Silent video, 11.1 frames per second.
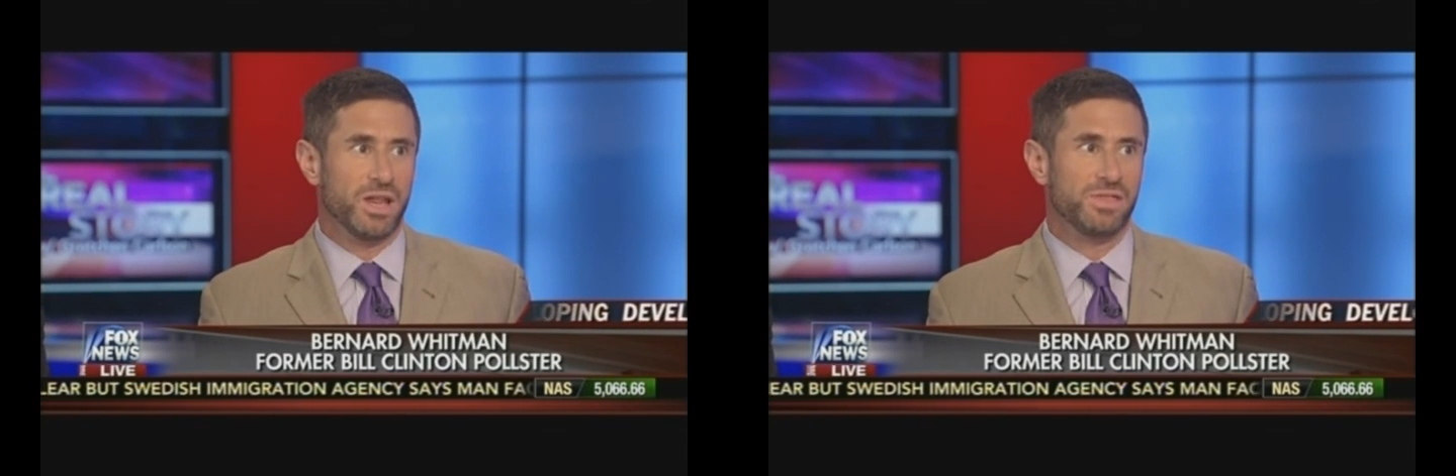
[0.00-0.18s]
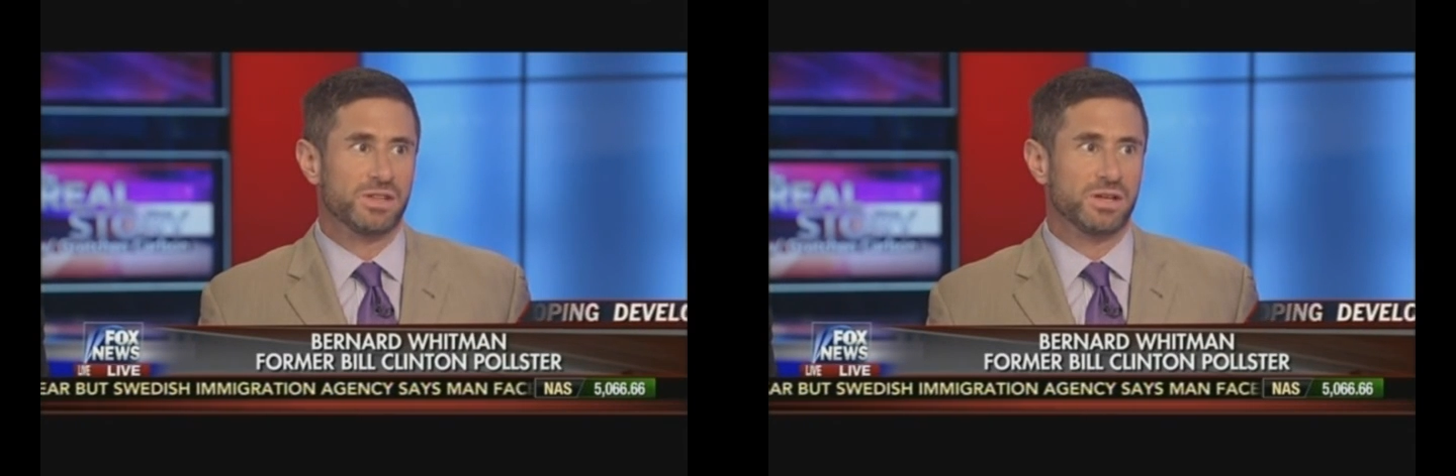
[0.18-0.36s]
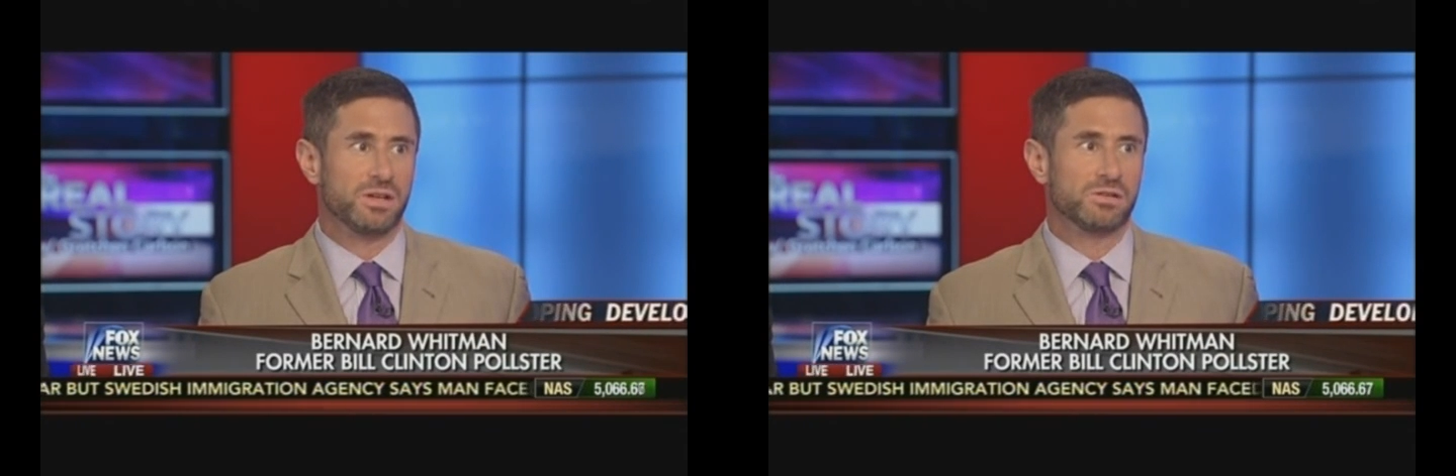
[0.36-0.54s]
I
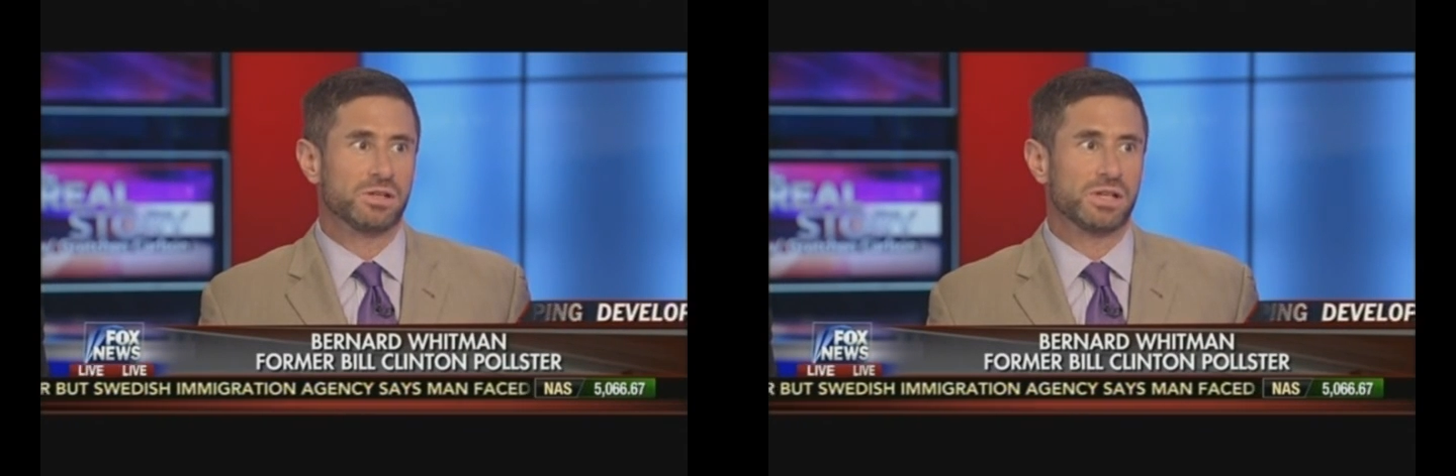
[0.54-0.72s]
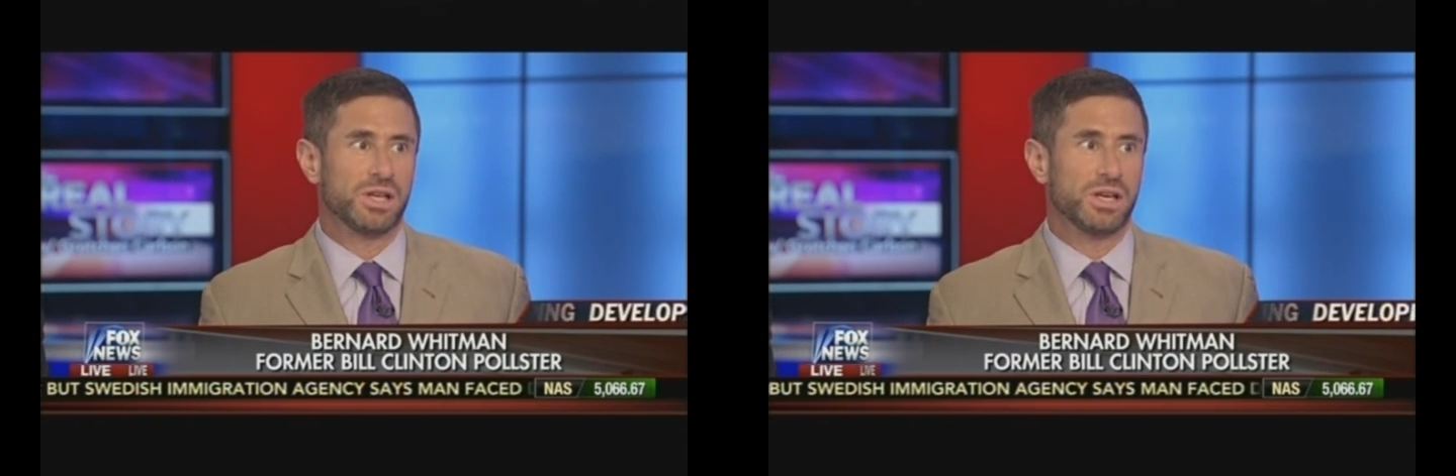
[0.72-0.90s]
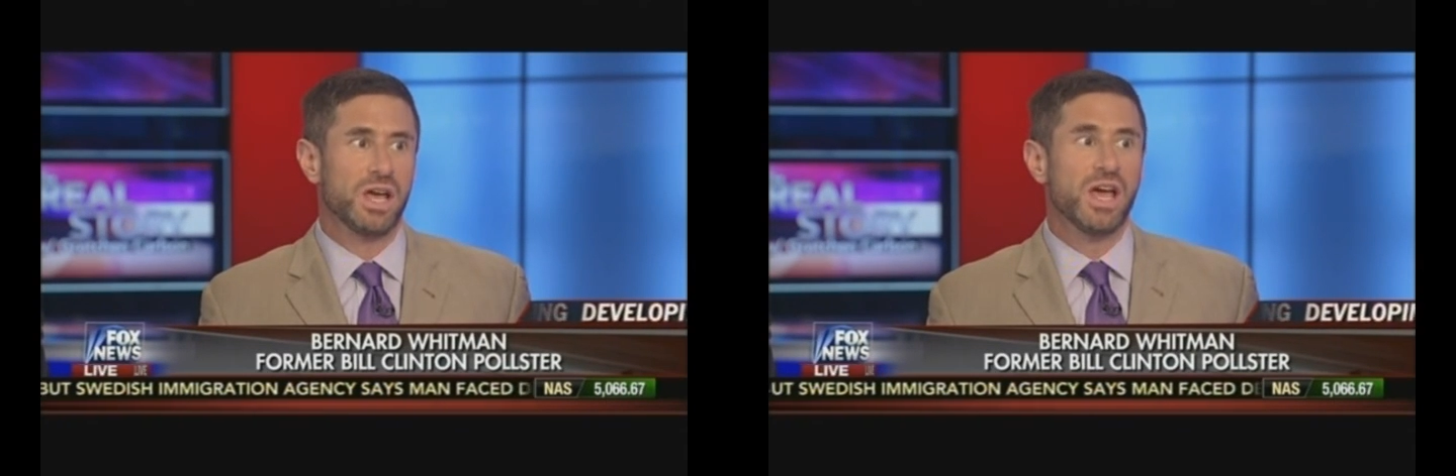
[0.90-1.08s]
think that Hillary
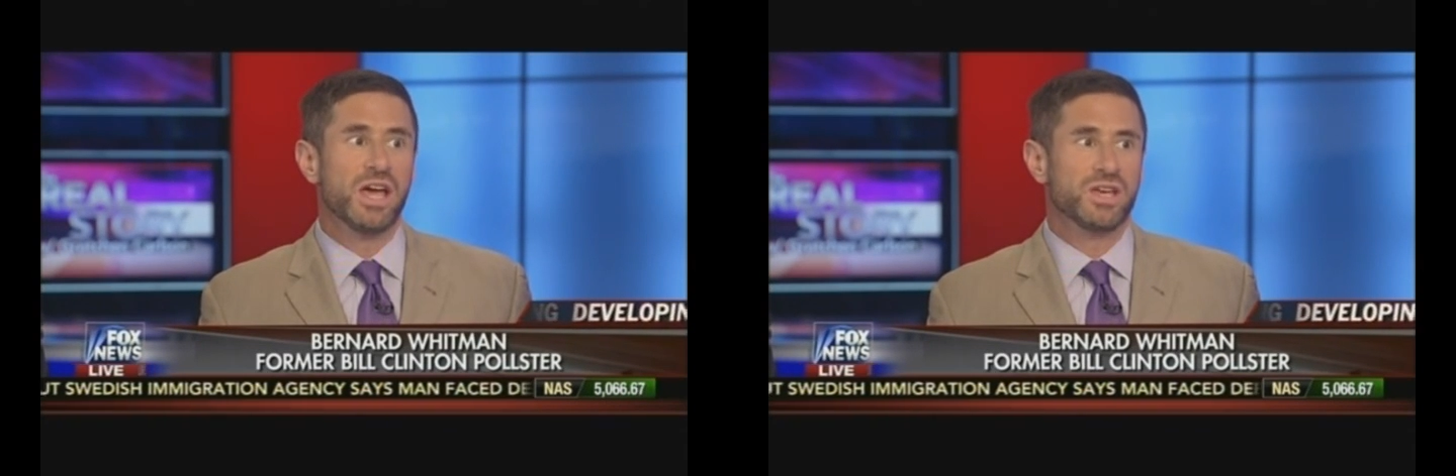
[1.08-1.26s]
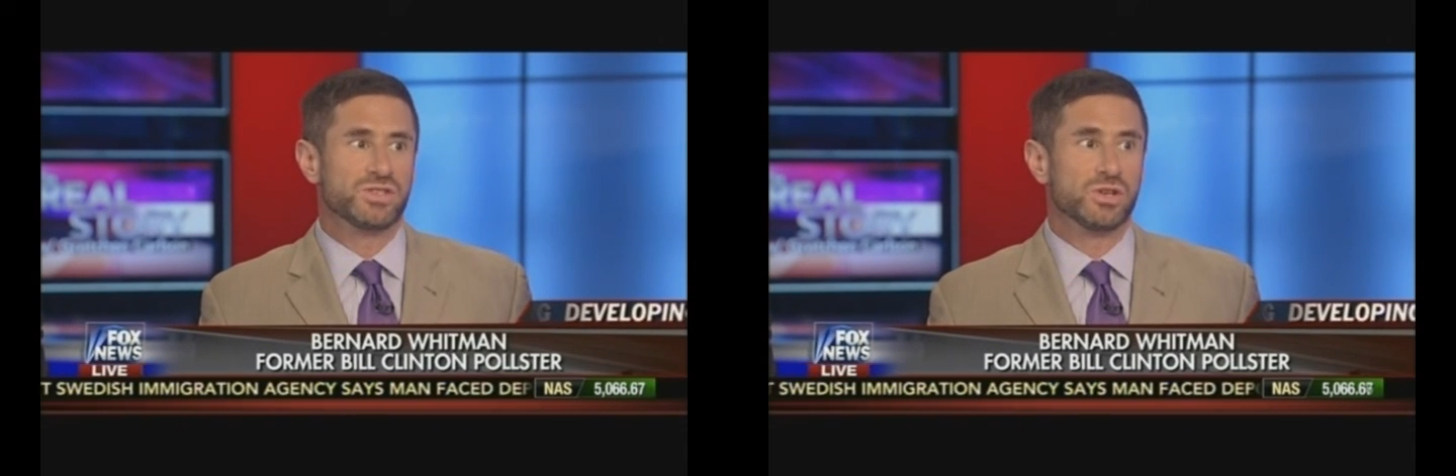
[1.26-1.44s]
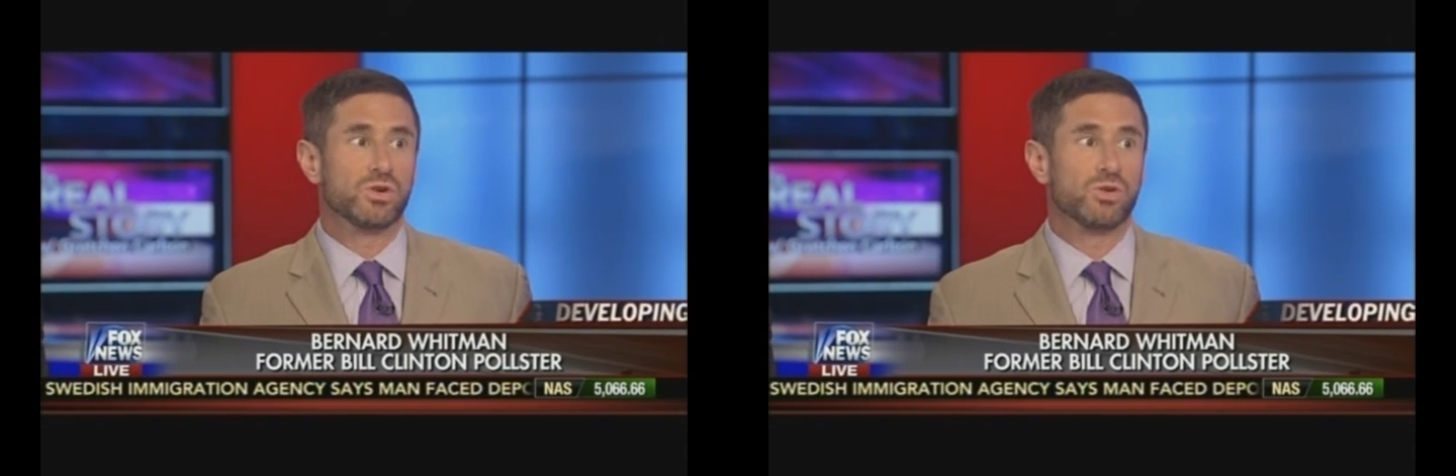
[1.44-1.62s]
Clinton
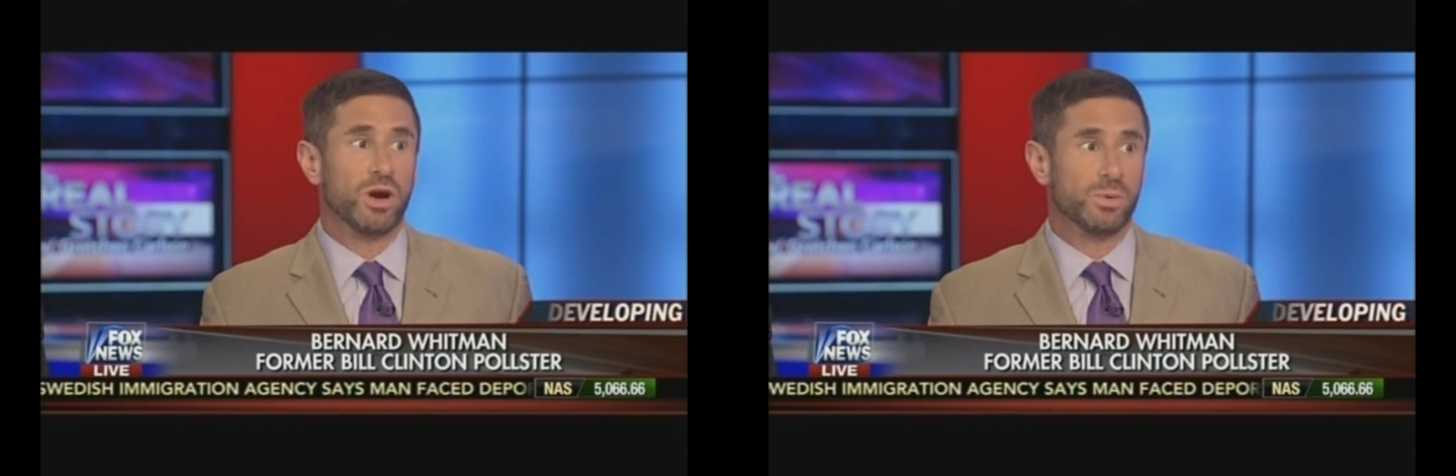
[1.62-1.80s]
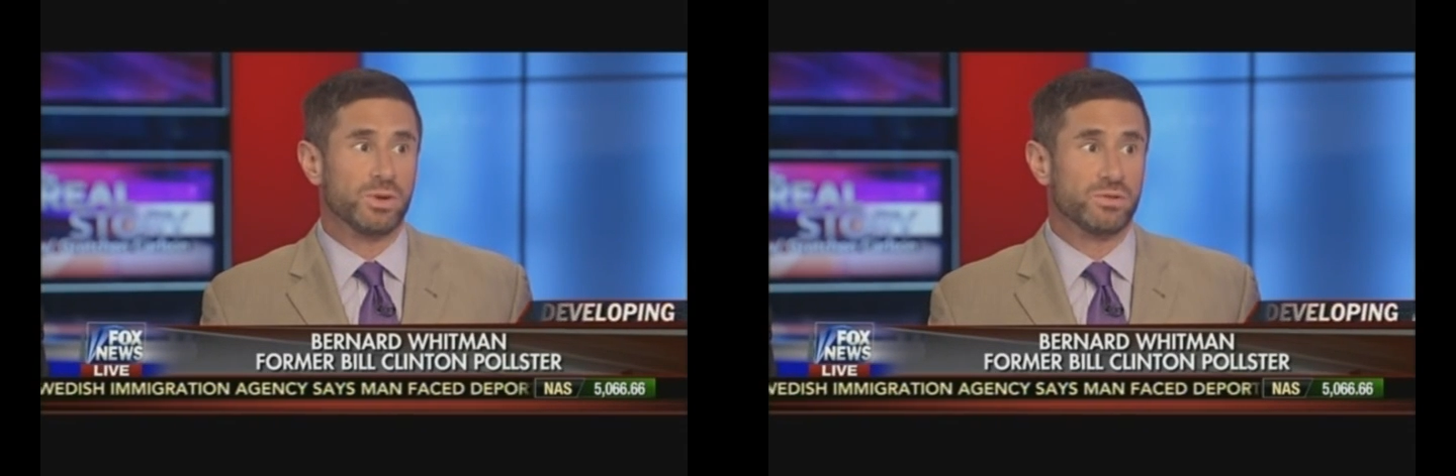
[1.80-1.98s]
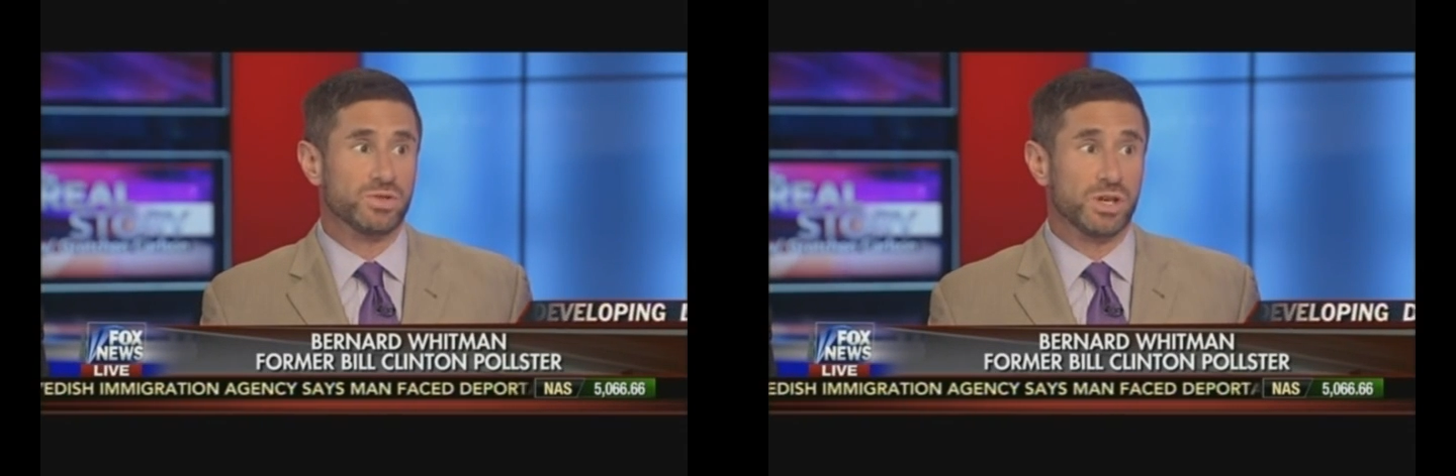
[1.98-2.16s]
is
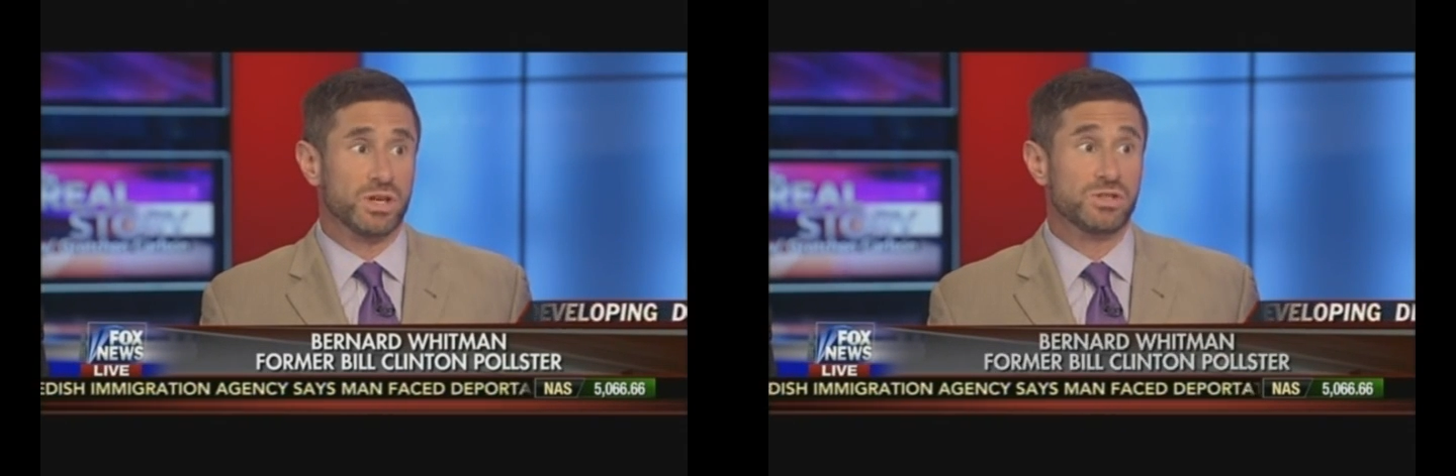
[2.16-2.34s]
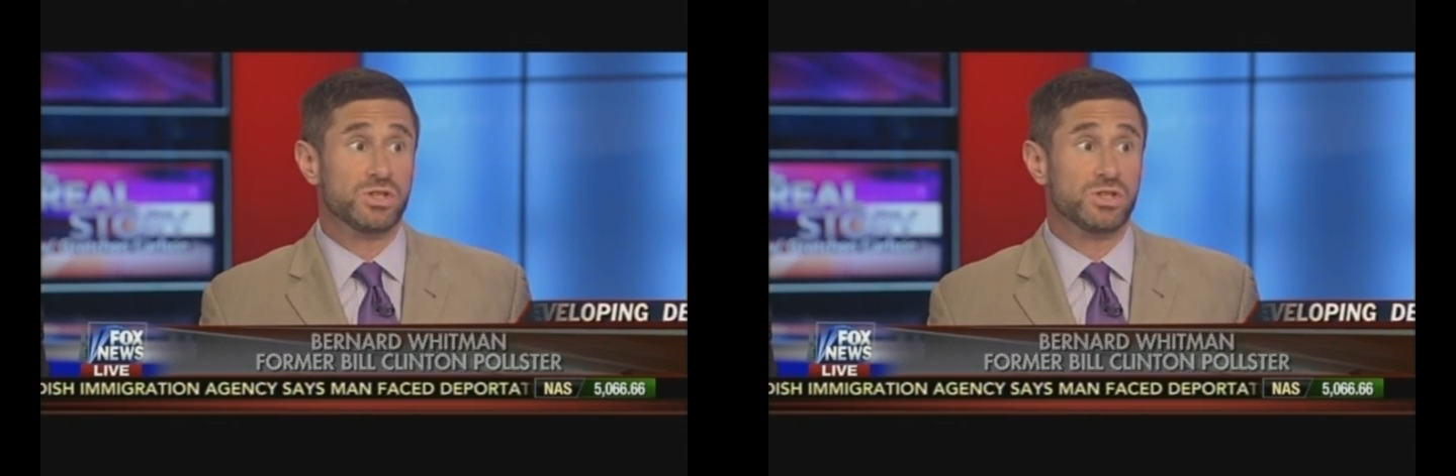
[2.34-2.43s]
incredibly resilient.